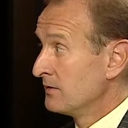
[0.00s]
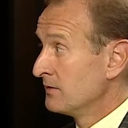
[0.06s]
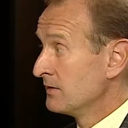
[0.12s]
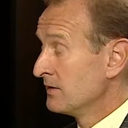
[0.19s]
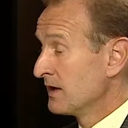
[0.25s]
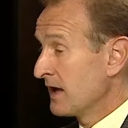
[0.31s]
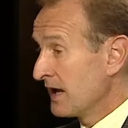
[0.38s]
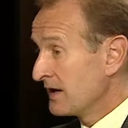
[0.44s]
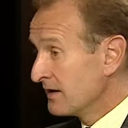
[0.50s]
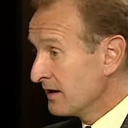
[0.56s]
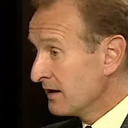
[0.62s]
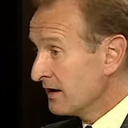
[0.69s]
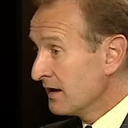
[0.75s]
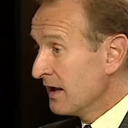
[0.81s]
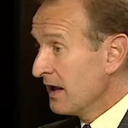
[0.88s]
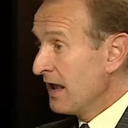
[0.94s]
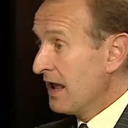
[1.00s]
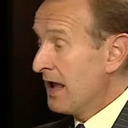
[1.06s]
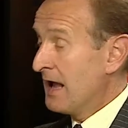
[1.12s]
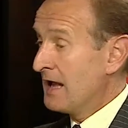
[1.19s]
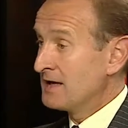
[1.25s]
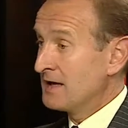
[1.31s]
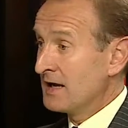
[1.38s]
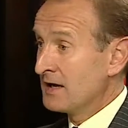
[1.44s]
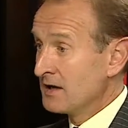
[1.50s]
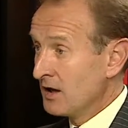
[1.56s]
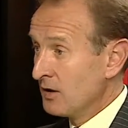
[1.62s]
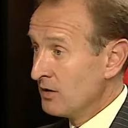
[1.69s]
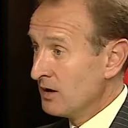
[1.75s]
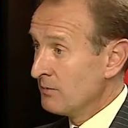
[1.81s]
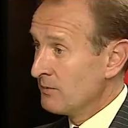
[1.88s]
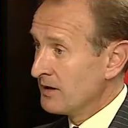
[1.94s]
Kenya and
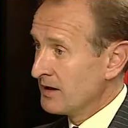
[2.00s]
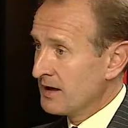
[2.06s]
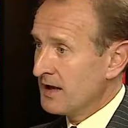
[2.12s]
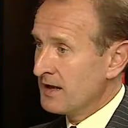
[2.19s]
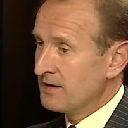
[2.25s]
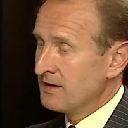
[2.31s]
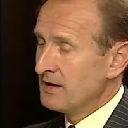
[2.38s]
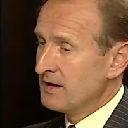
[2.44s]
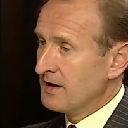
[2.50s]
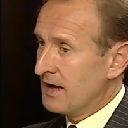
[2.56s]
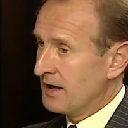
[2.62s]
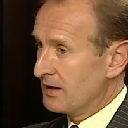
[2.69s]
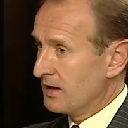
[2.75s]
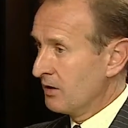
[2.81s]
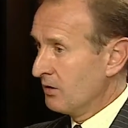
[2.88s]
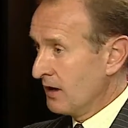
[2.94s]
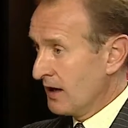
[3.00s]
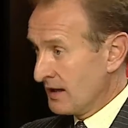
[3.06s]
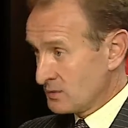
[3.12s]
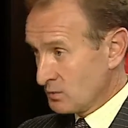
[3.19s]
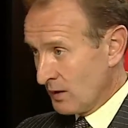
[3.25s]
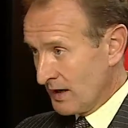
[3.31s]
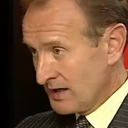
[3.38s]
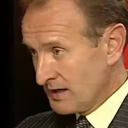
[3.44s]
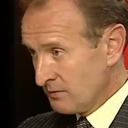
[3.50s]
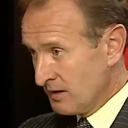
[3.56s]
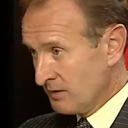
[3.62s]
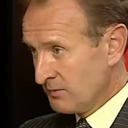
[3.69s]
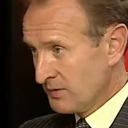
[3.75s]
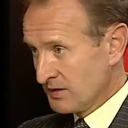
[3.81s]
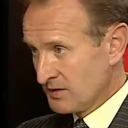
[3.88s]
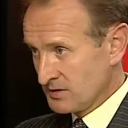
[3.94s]
Angola, but again, Angola has waned a
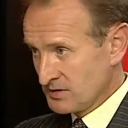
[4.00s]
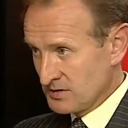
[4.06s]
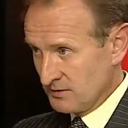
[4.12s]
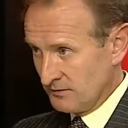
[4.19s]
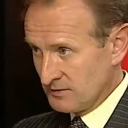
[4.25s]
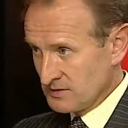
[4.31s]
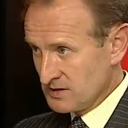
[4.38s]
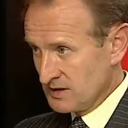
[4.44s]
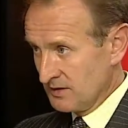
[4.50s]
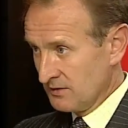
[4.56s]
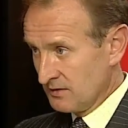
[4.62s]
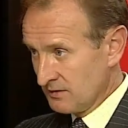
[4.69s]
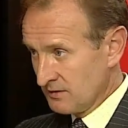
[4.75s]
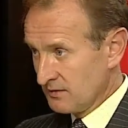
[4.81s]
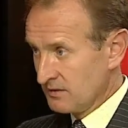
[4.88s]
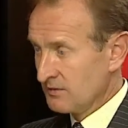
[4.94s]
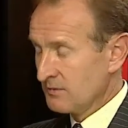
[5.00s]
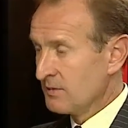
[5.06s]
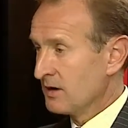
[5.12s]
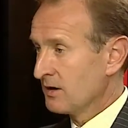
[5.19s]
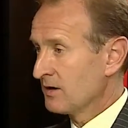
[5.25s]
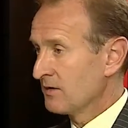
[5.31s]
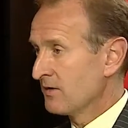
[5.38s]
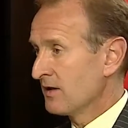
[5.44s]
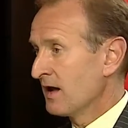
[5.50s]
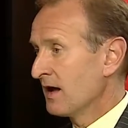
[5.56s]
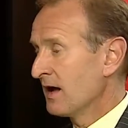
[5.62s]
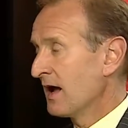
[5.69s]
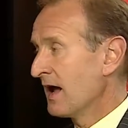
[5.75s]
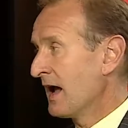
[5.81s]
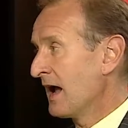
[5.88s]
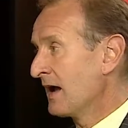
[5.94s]
bit because obviously the market
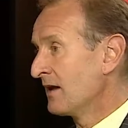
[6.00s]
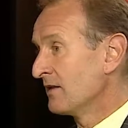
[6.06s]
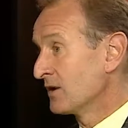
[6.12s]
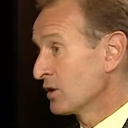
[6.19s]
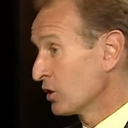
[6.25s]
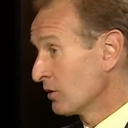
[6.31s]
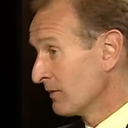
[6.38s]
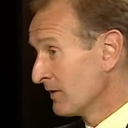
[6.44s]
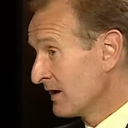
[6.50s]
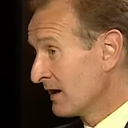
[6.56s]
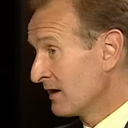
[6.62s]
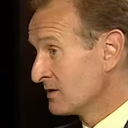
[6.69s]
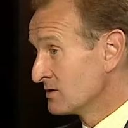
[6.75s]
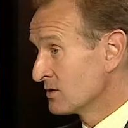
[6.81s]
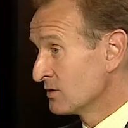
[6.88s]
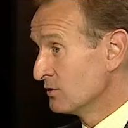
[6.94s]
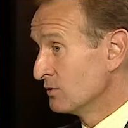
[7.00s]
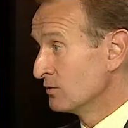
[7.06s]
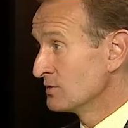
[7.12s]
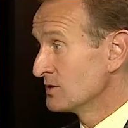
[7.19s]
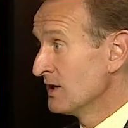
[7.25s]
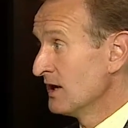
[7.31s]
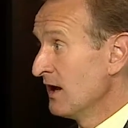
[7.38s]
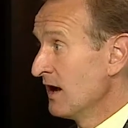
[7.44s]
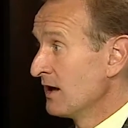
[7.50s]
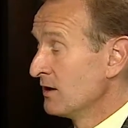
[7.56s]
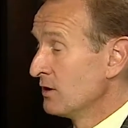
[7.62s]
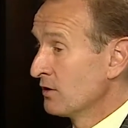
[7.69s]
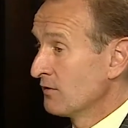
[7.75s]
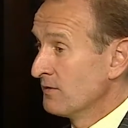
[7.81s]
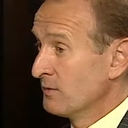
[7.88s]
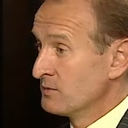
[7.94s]
there and the economy there has cooled, and a
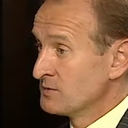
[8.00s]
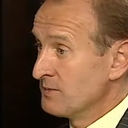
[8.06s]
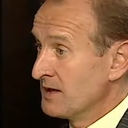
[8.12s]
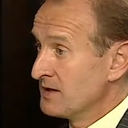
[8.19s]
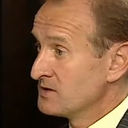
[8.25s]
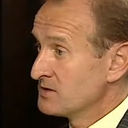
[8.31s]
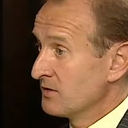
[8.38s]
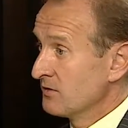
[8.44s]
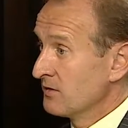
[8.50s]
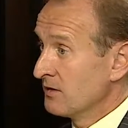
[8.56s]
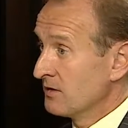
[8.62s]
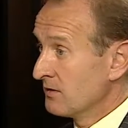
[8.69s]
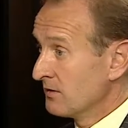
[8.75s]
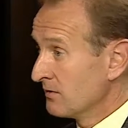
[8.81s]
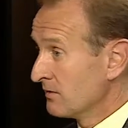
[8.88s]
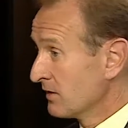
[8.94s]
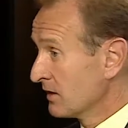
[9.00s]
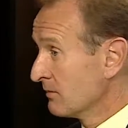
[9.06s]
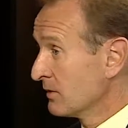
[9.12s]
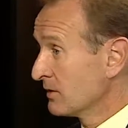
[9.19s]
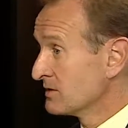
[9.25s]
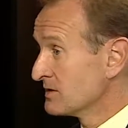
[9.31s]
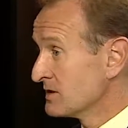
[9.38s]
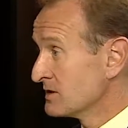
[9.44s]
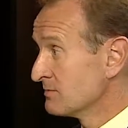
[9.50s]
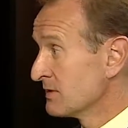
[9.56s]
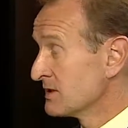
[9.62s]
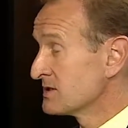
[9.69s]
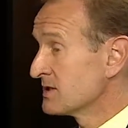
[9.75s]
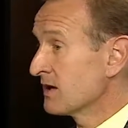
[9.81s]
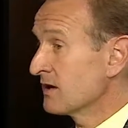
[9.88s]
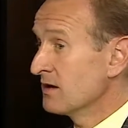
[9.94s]
lot of it was based on the commodities. But
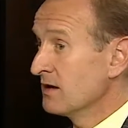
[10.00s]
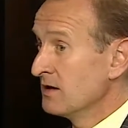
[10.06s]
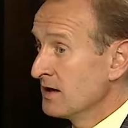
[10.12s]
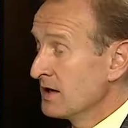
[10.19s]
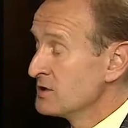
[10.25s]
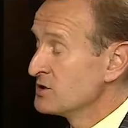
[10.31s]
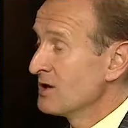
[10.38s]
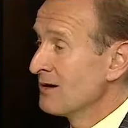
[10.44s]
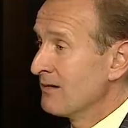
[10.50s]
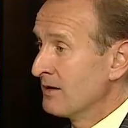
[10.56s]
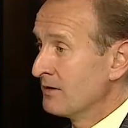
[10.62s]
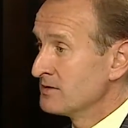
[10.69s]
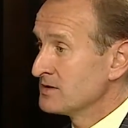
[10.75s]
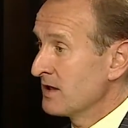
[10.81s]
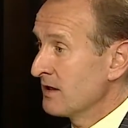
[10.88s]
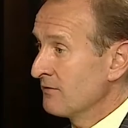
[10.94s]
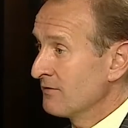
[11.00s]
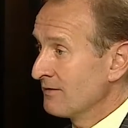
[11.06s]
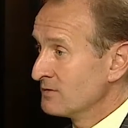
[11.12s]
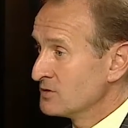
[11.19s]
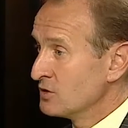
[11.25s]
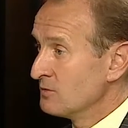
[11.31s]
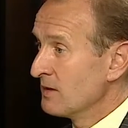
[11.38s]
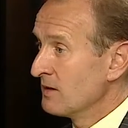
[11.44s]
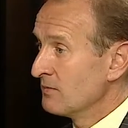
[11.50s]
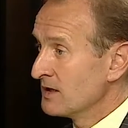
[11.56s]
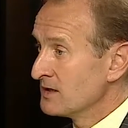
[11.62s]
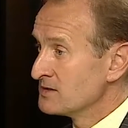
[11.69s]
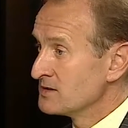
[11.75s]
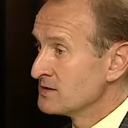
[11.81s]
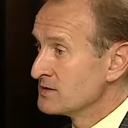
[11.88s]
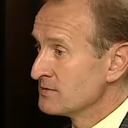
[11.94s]
certainly Nigeria and South Africa are the two main
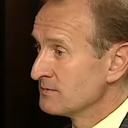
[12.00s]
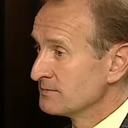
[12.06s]
places.